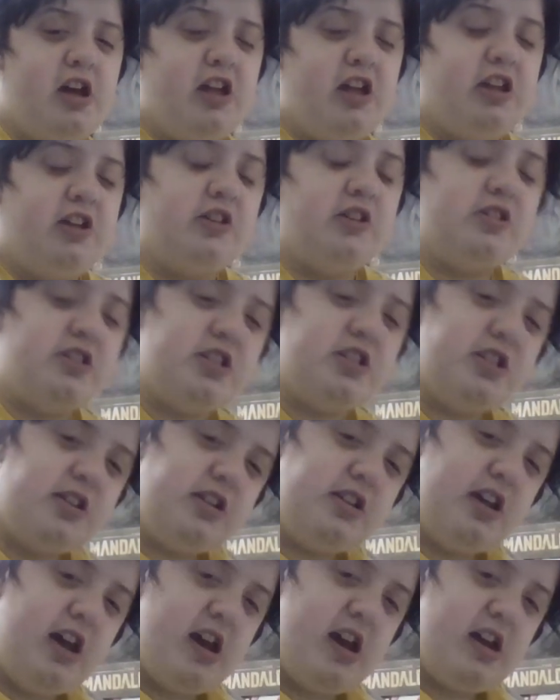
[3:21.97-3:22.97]
You're
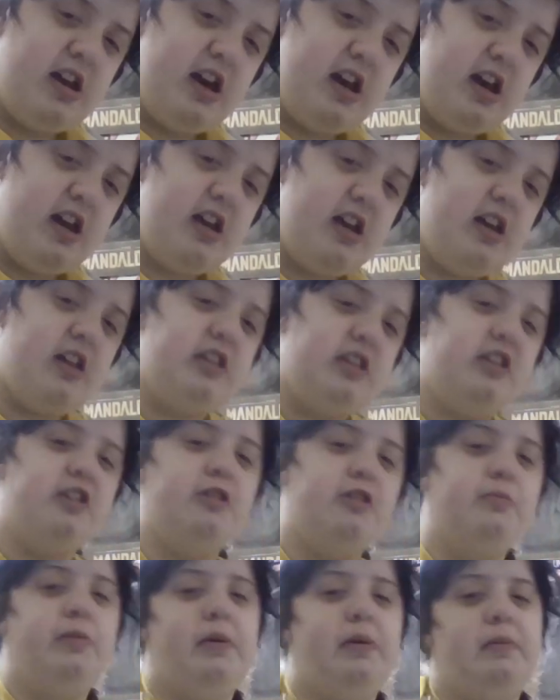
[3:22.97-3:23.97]
Sinai and
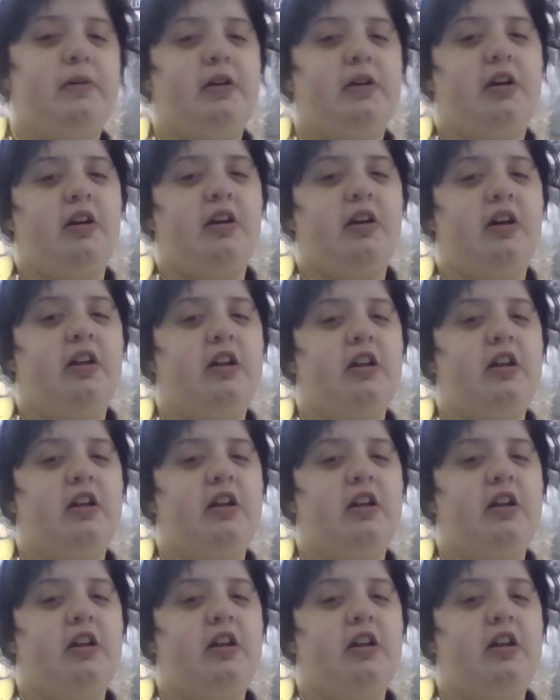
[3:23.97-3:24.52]
you're Bubble Girl